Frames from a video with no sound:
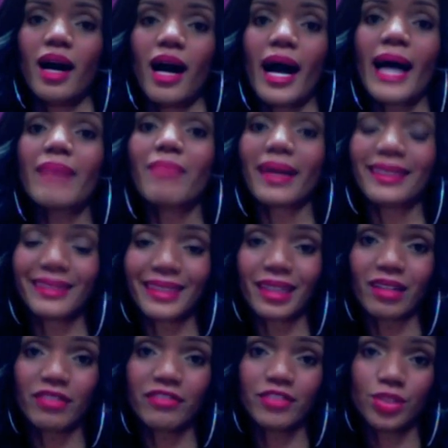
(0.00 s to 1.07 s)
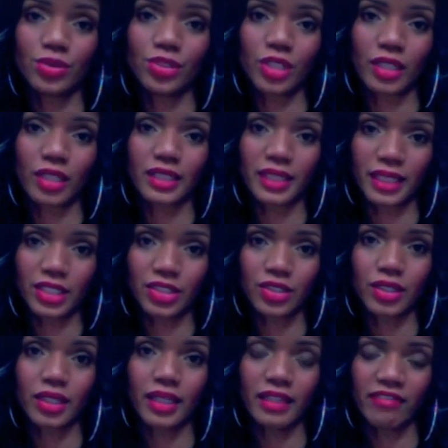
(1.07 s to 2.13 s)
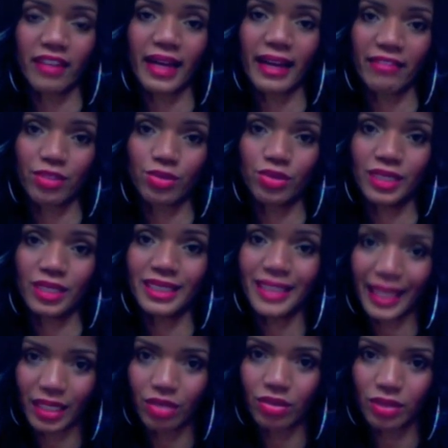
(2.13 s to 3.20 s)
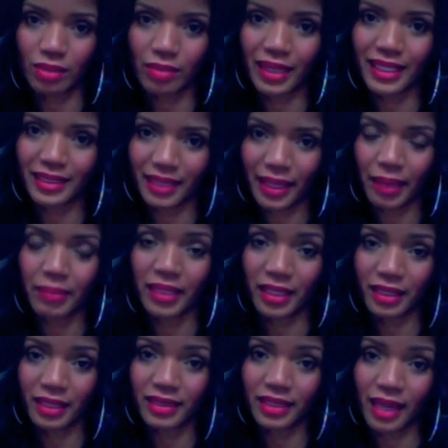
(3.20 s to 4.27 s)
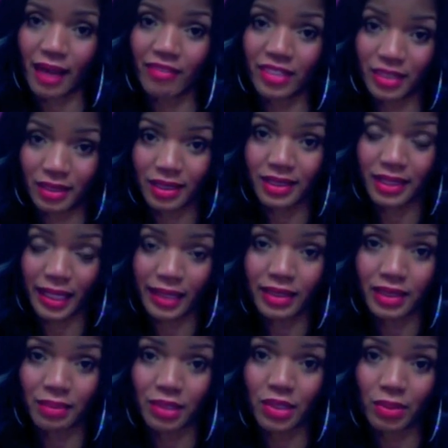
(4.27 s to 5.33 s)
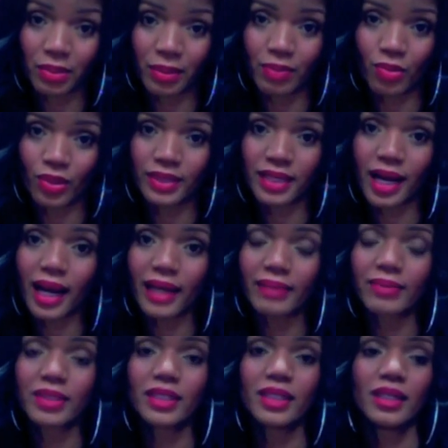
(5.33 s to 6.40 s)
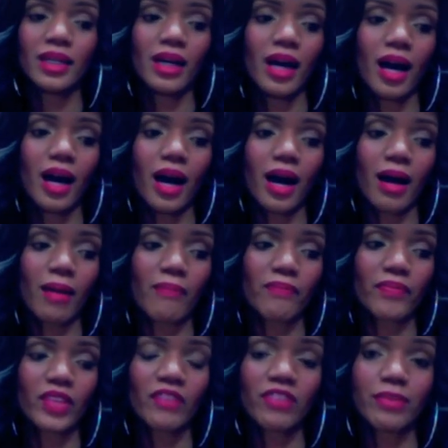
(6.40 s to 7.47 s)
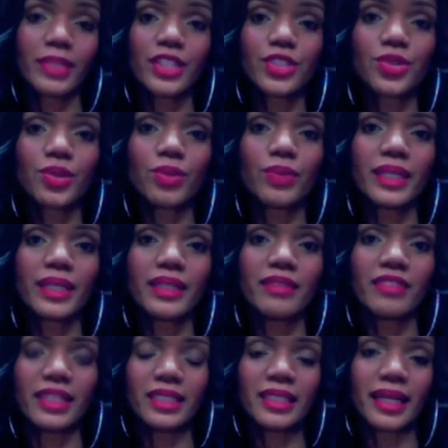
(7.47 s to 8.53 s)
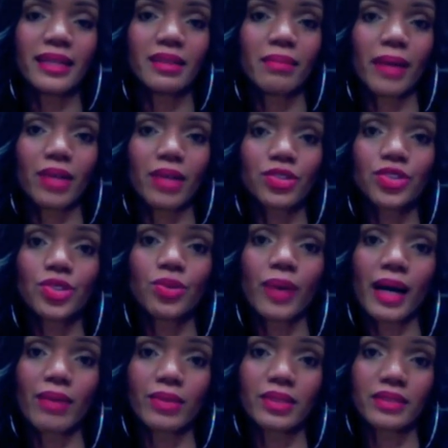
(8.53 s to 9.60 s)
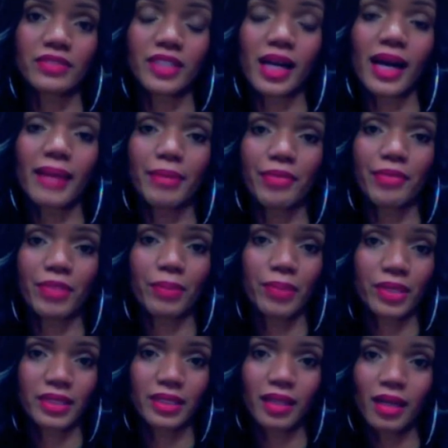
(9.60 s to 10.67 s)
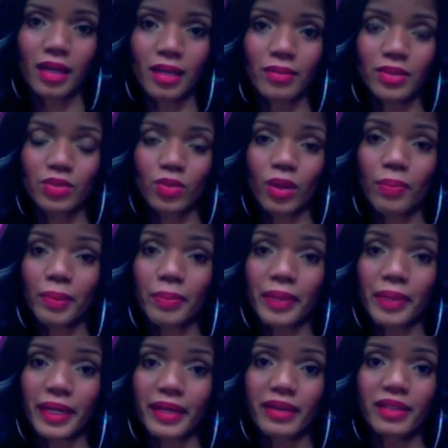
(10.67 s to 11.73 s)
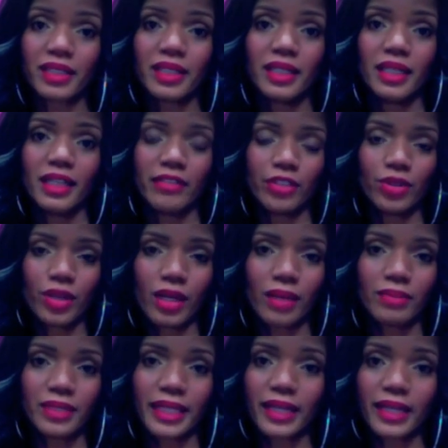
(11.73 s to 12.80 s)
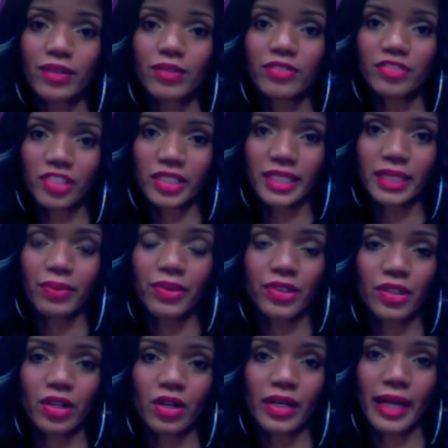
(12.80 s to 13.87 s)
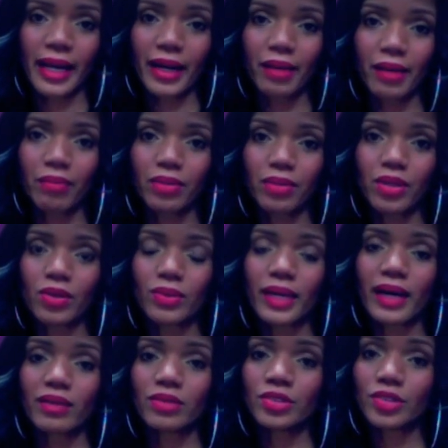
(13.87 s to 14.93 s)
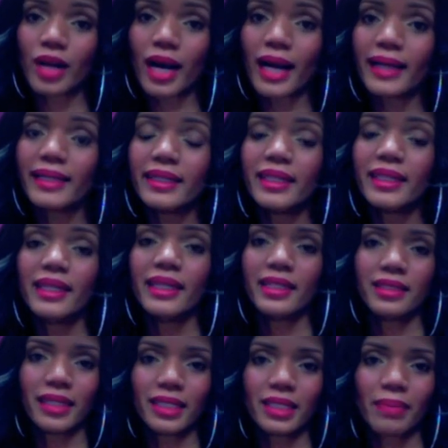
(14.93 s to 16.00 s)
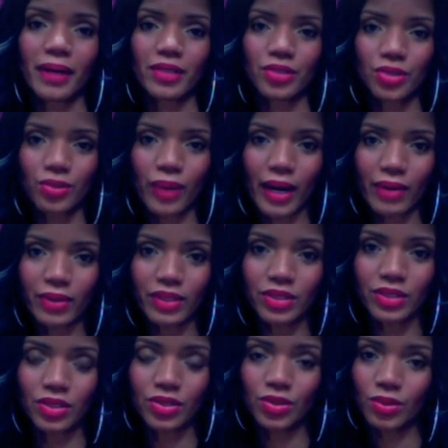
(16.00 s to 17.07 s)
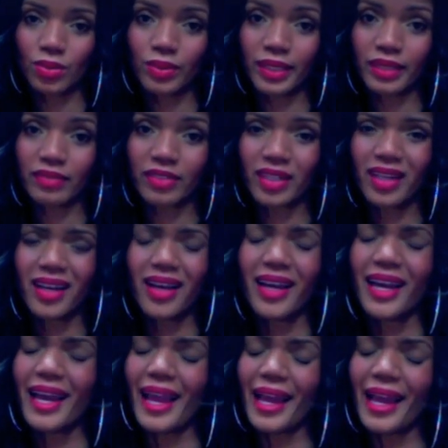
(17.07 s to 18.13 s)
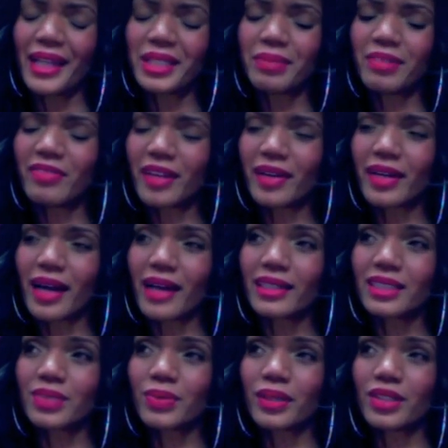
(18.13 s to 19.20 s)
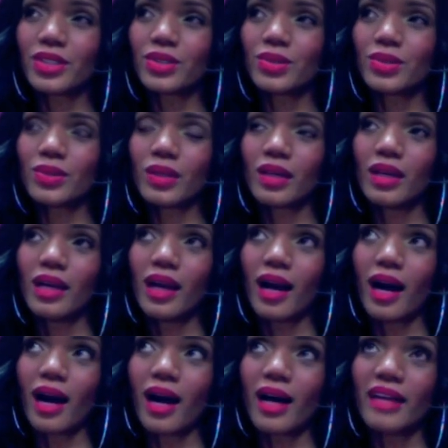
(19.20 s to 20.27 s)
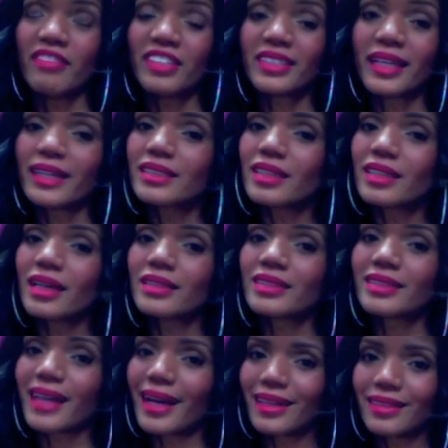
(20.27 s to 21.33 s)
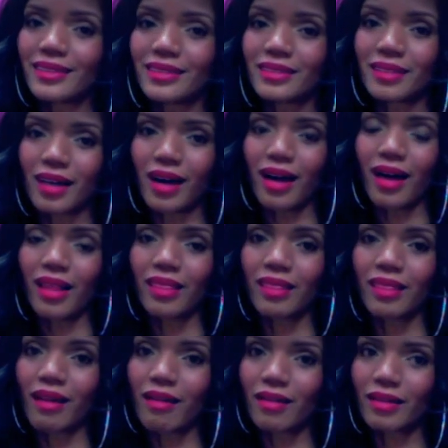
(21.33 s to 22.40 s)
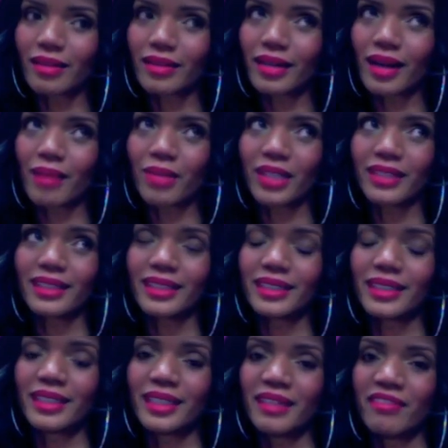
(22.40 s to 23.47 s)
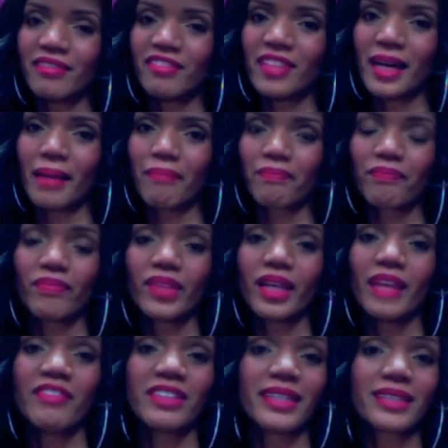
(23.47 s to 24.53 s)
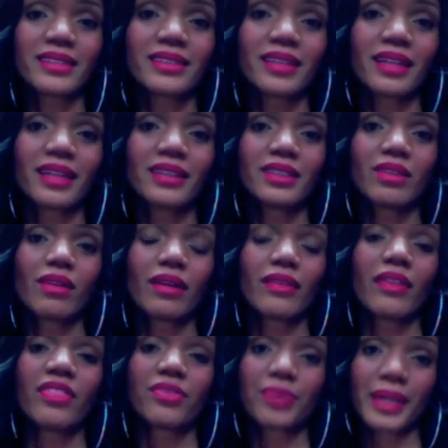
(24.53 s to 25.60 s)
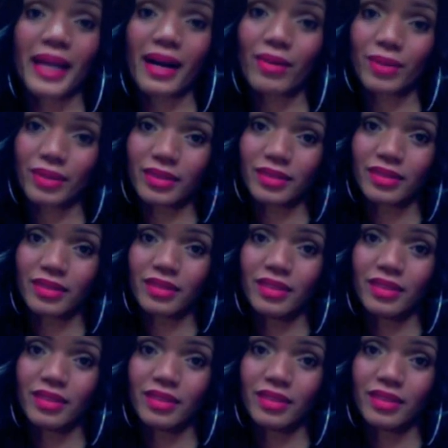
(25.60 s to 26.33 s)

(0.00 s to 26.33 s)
I myself do charge extra if I have to detangle somebody's hair because it obviously takes a little bit more time. For me to do a weave, it takes about 2 hours of time if the person comes well prepared. If you come tangle free with your hair blown out and dry, it takes about 2 hours to do a weave. And to be very honest with you, if it takes a stylist longer than I'm going to give them, if it takes a stylist longer than 3 hours